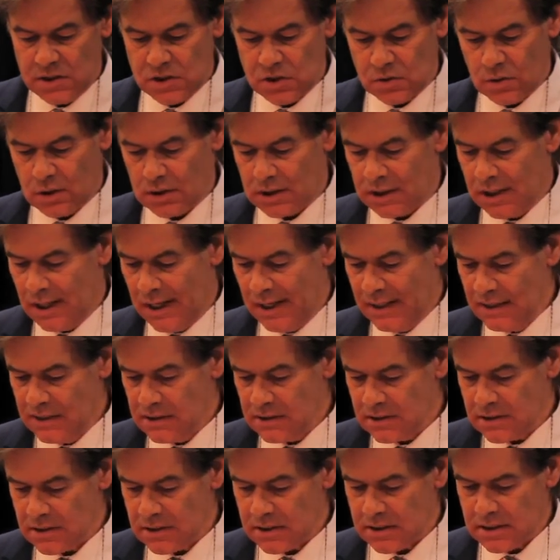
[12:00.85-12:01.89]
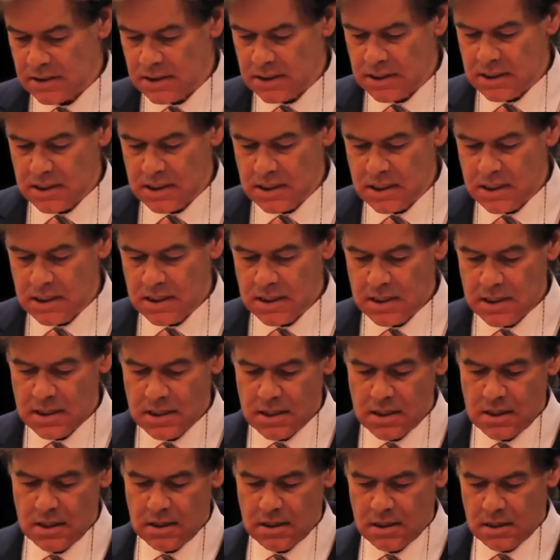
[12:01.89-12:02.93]
or clients,
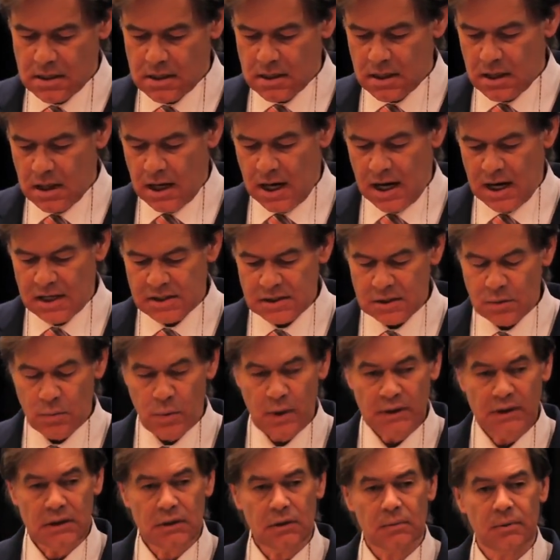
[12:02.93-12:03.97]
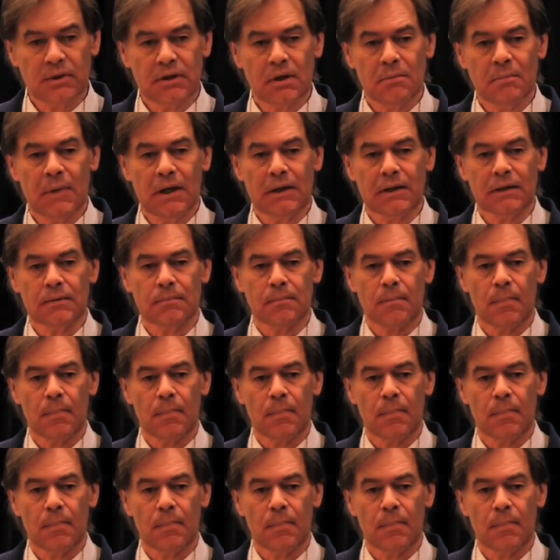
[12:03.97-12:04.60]
ask them what to do with their money.